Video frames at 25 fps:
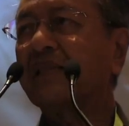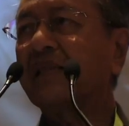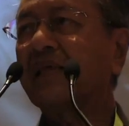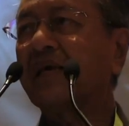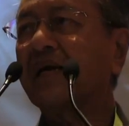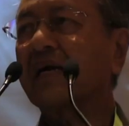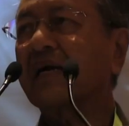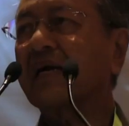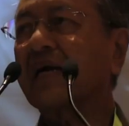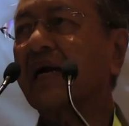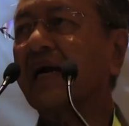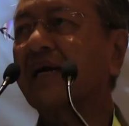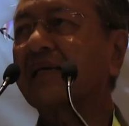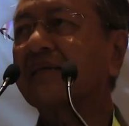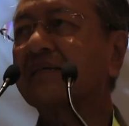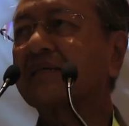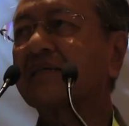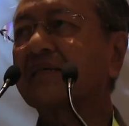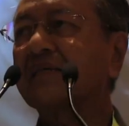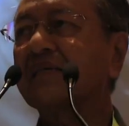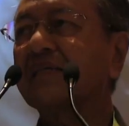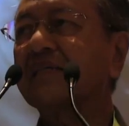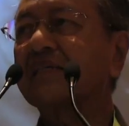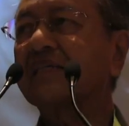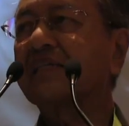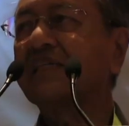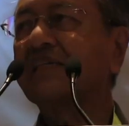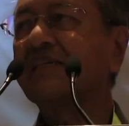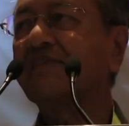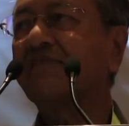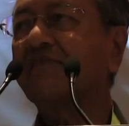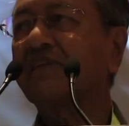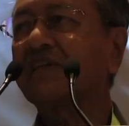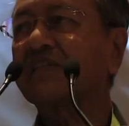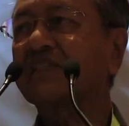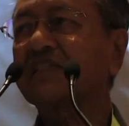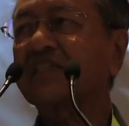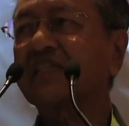and their
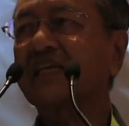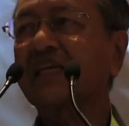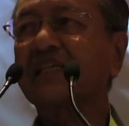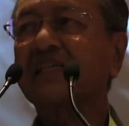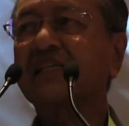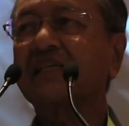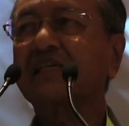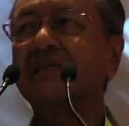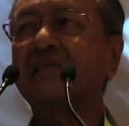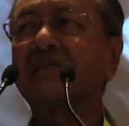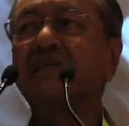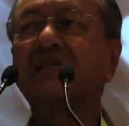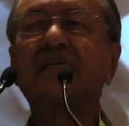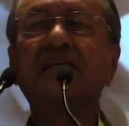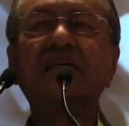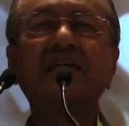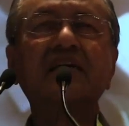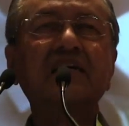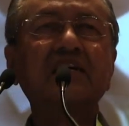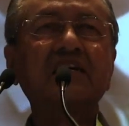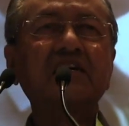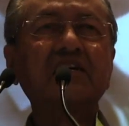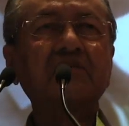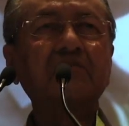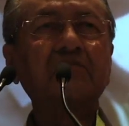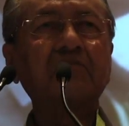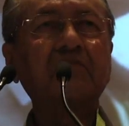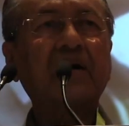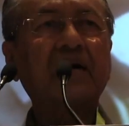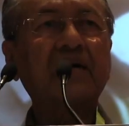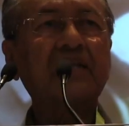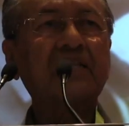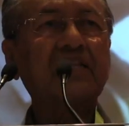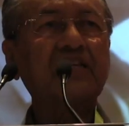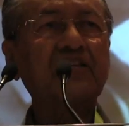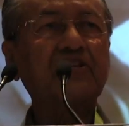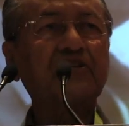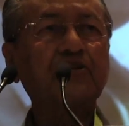countries devastated
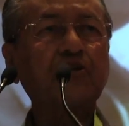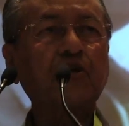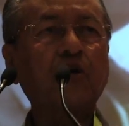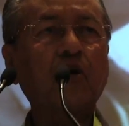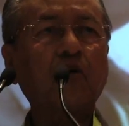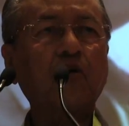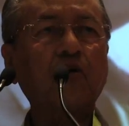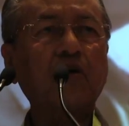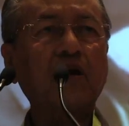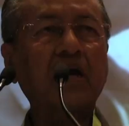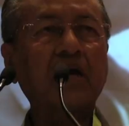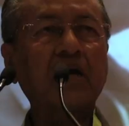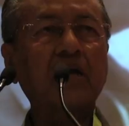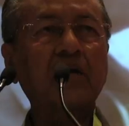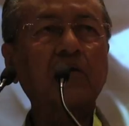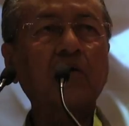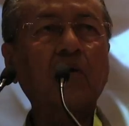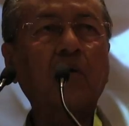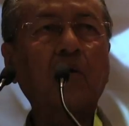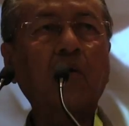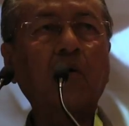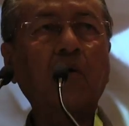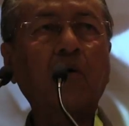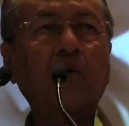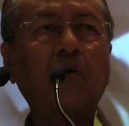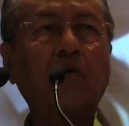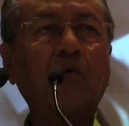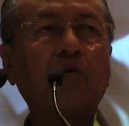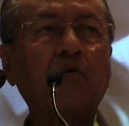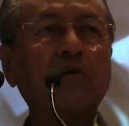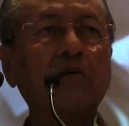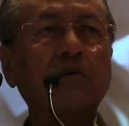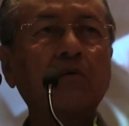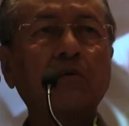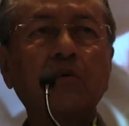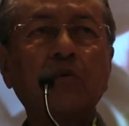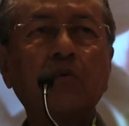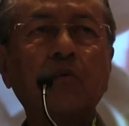by the shock and
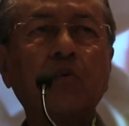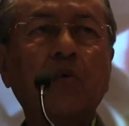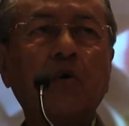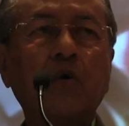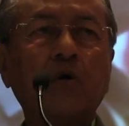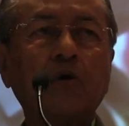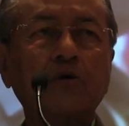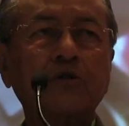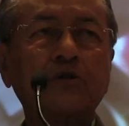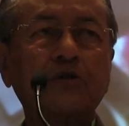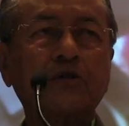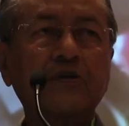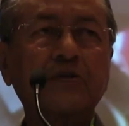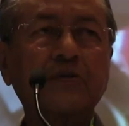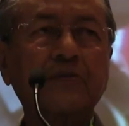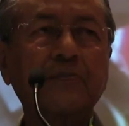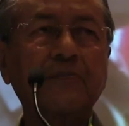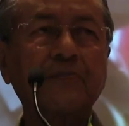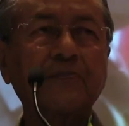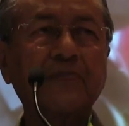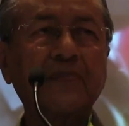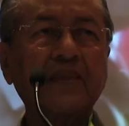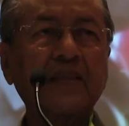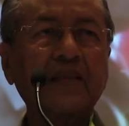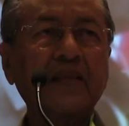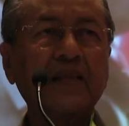awe wars.